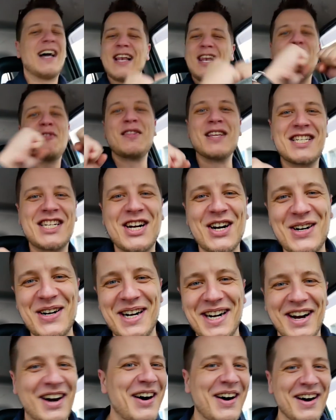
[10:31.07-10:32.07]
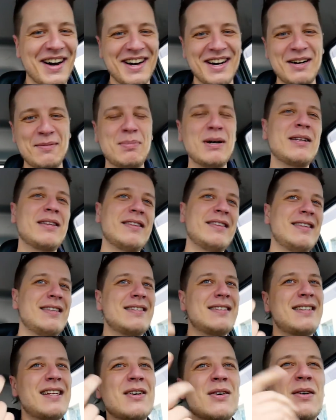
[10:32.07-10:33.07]
I love this car. Oh, but
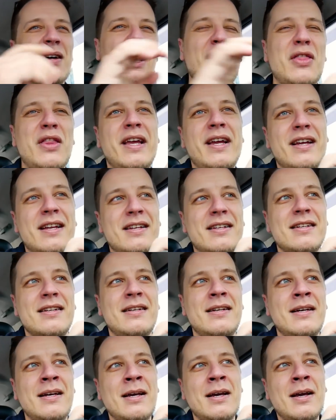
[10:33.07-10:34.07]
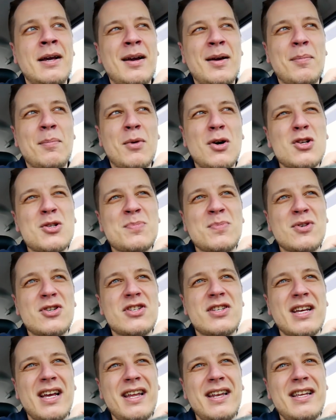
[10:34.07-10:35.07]
still, I think most
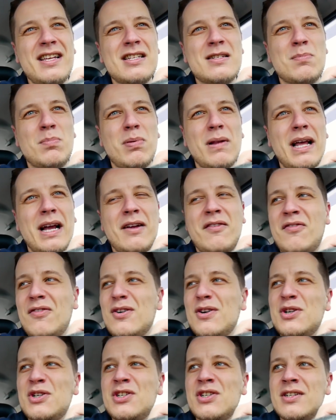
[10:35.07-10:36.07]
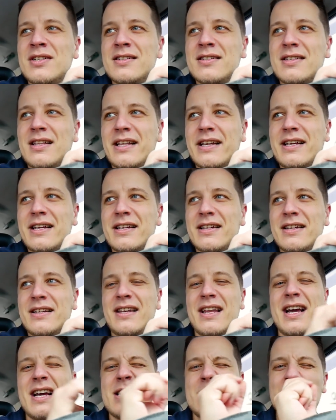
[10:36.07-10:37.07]
Mercedes black versions, like a
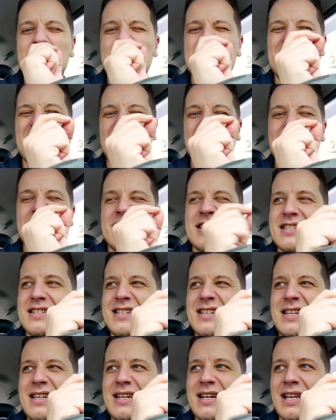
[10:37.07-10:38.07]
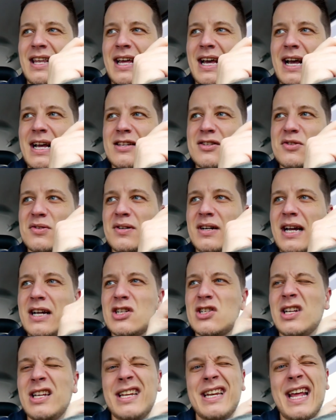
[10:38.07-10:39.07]
nice Mercedes C-Class or
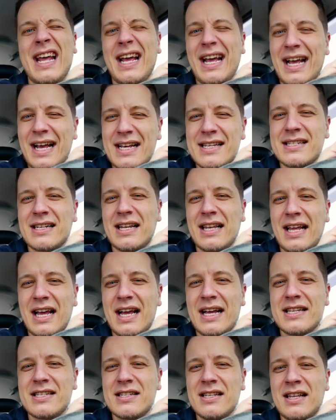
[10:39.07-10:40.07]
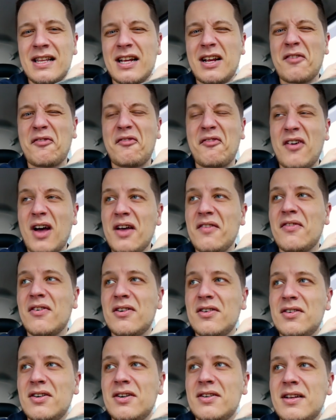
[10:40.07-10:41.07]
actually an S-Class, like a
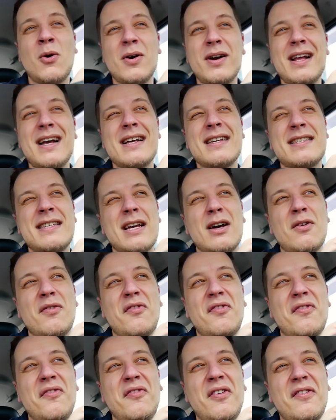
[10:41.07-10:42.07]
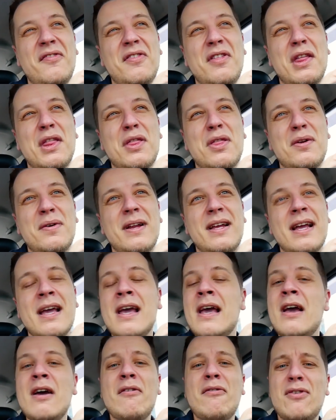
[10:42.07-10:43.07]
500 or an SL53.
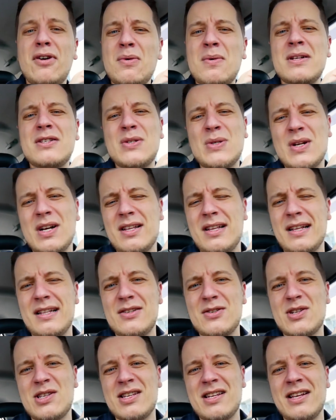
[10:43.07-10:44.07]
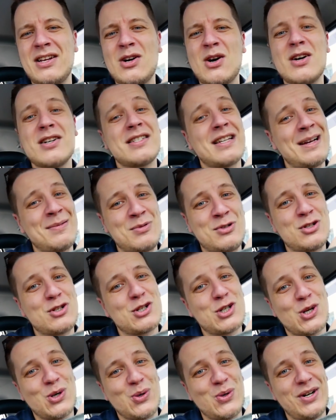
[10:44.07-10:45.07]
For the ones who are not interested in cars, I'm
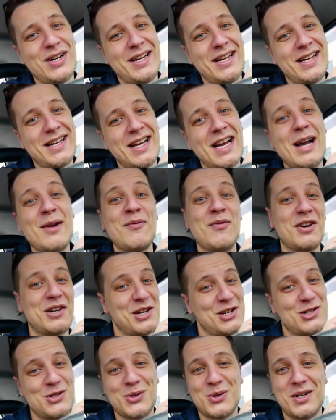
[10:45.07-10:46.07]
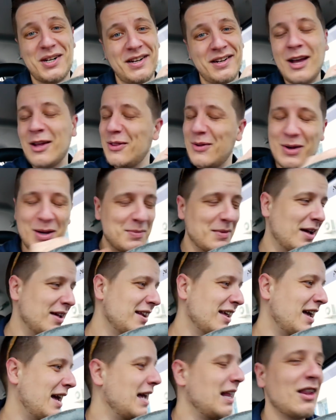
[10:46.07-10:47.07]
sorry. I'm very sorry. No, I'm not.
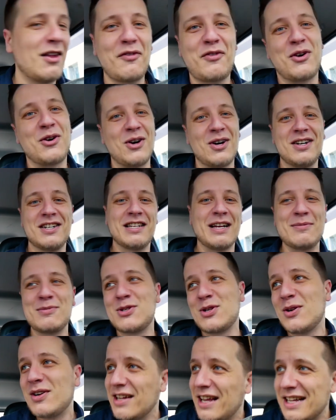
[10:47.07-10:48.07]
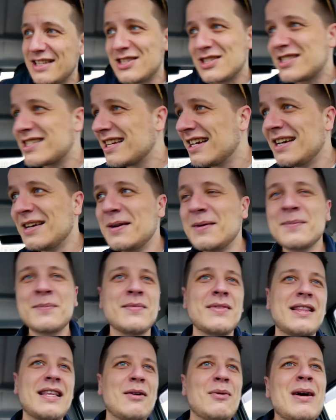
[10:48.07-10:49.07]
I love cars. I'm sorry. I just...
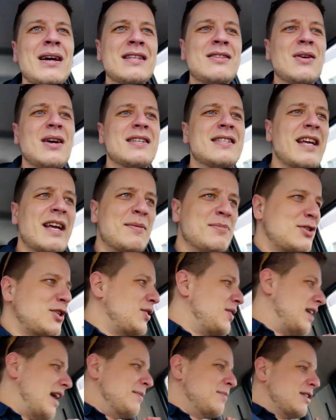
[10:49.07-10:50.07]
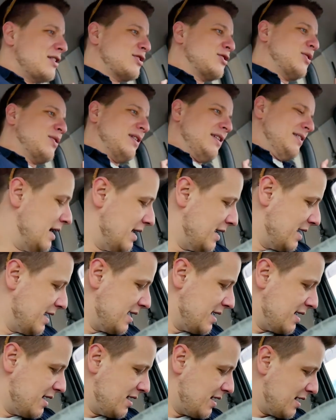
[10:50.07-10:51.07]
Why do I say I'm sorry? I'm not sorry.
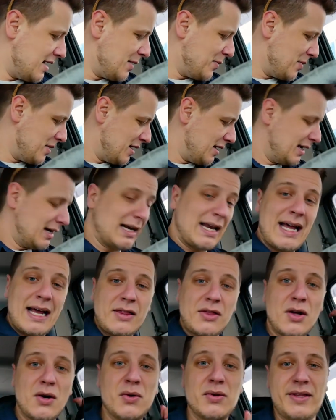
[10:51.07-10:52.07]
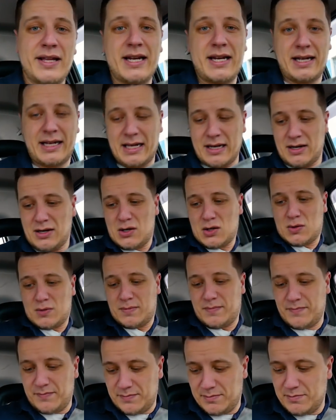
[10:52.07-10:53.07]
I'm glad, though, that I can go
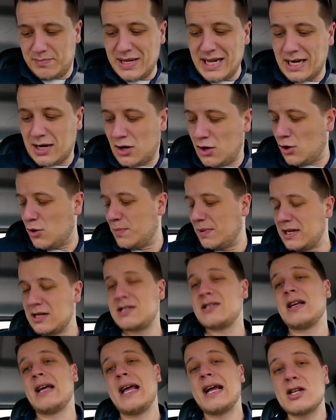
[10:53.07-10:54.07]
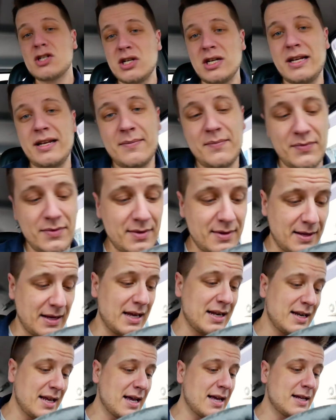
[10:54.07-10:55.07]
back home, because actually... in the